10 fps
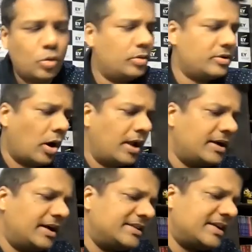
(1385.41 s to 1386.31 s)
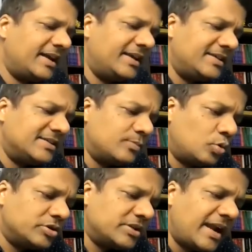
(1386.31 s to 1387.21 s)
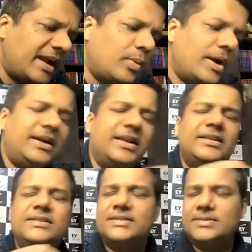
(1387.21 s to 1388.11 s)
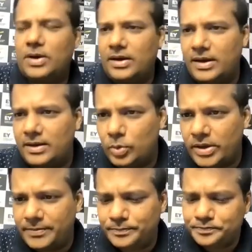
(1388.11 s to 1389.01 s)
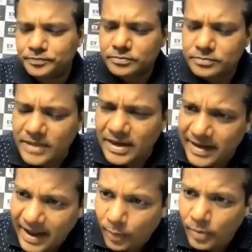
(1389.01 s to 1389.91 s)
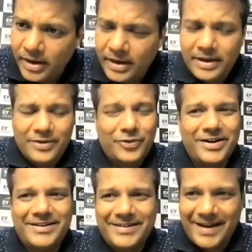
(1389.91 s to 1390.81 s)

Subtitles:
So Kolkata is most advantageous market. Okay, now for